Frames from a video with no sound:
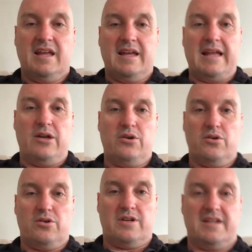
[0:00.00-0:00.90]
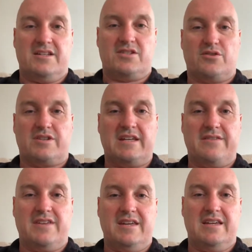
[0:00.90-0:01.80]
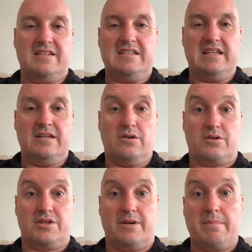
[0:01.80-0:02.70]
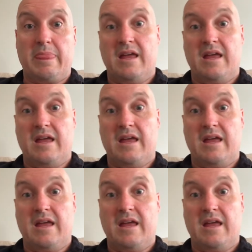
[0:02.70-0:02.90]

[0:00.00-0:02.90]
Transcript: Hello, it's Dr. Dave, the ENT doctor.